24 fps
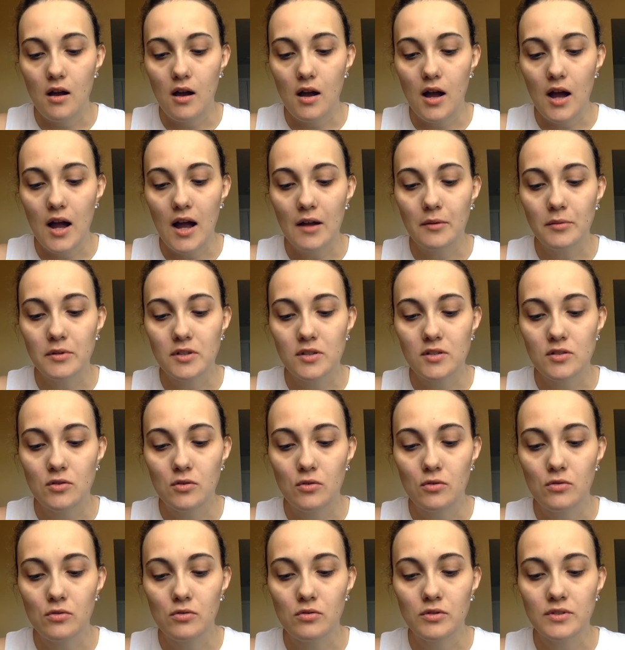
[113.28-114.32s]
I was
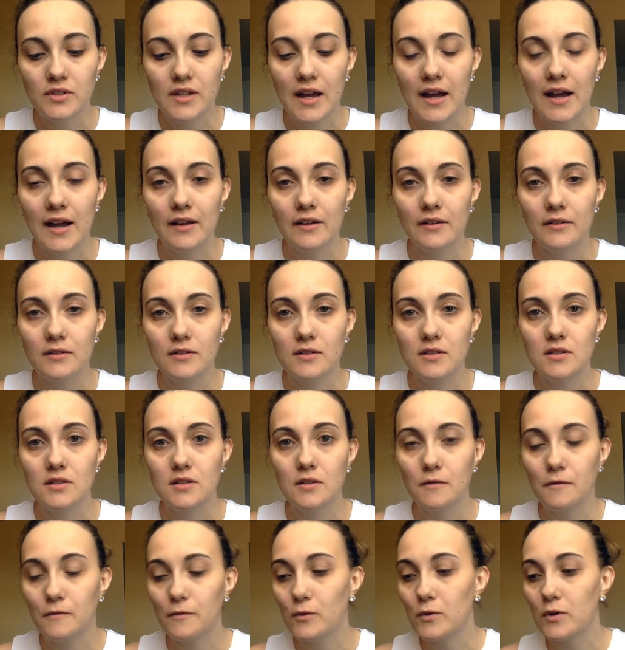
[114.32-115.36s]
told at
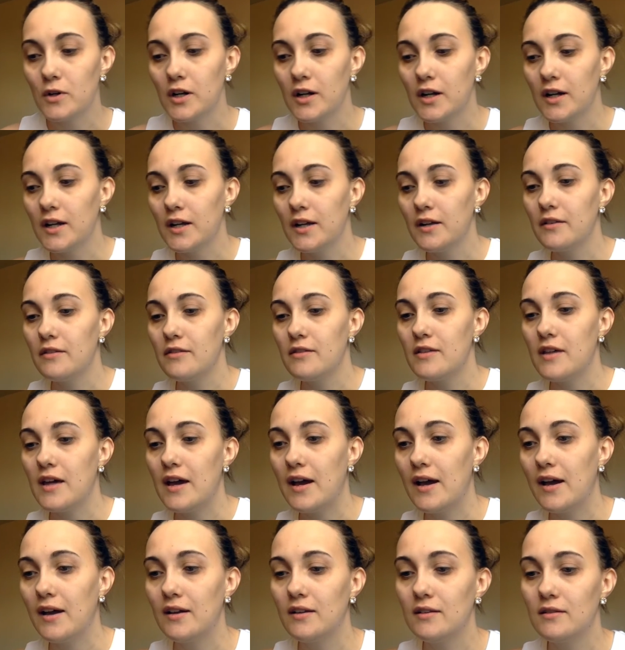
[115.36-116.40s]
Sephora
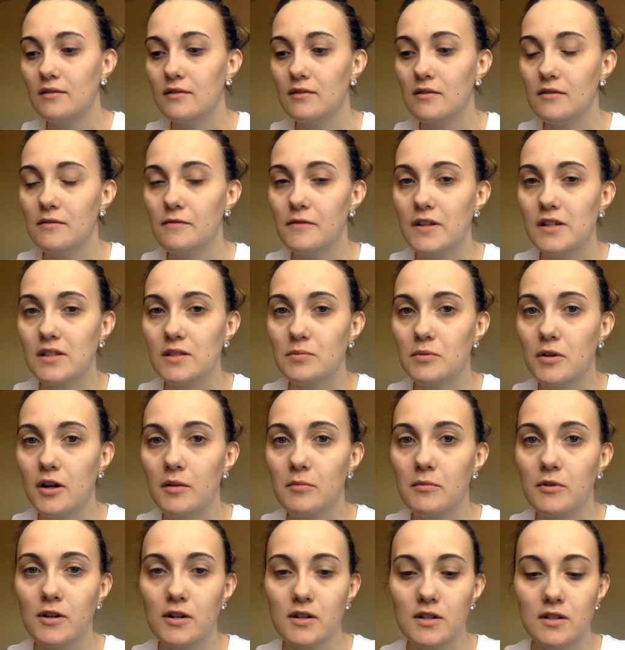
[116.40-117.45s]
that face
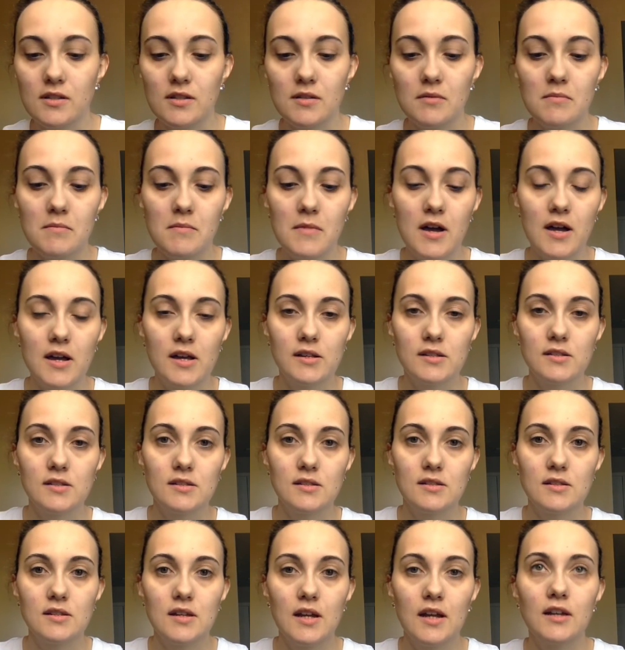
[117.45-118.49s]
primer is a
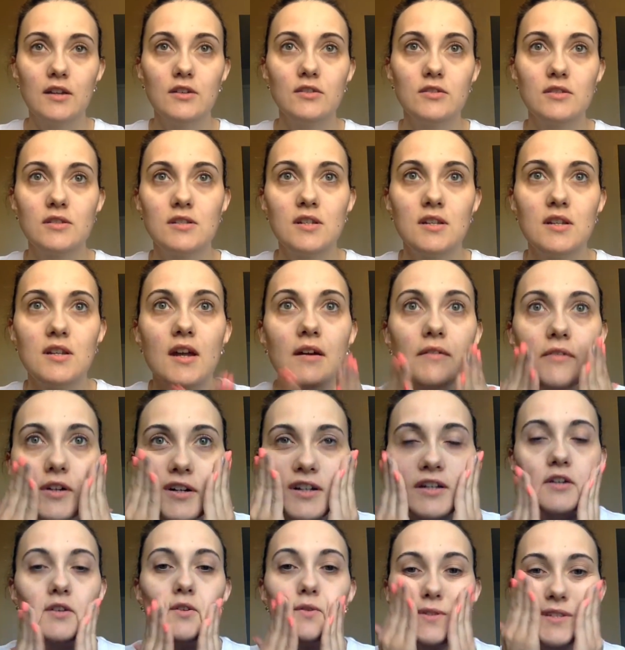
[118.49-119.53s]
must. I used to never
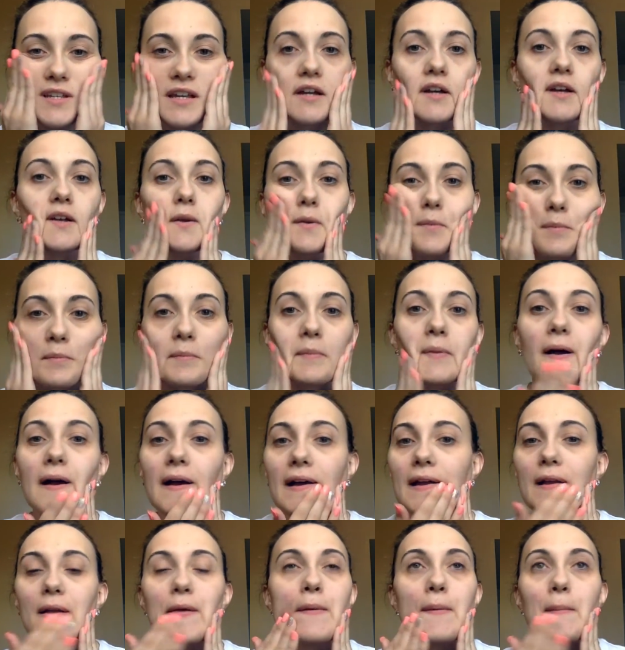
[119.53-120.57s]
use it,
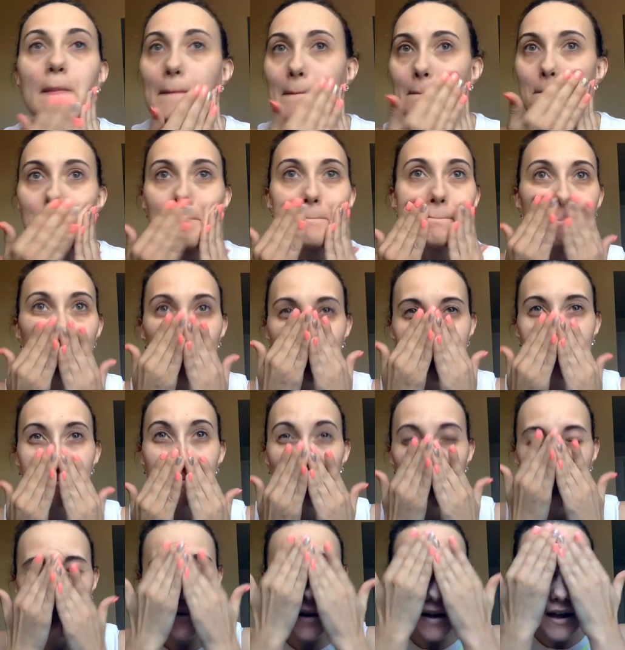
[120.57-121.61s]
but
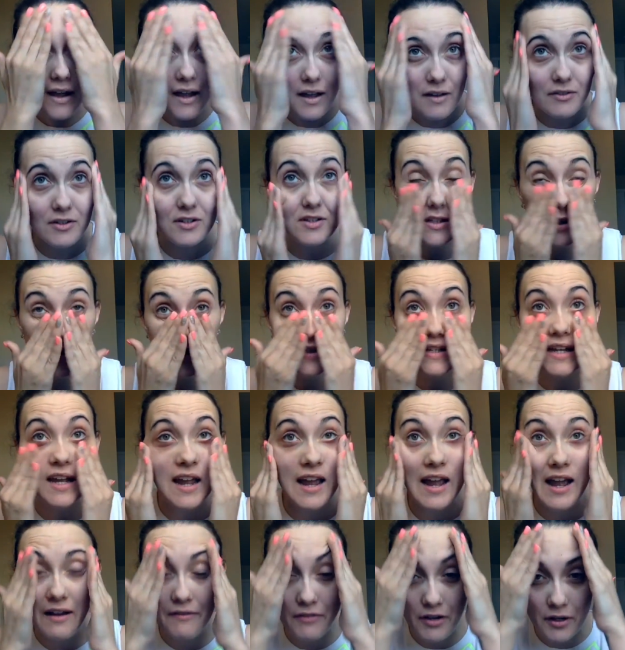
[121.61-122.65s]
ever since I have, I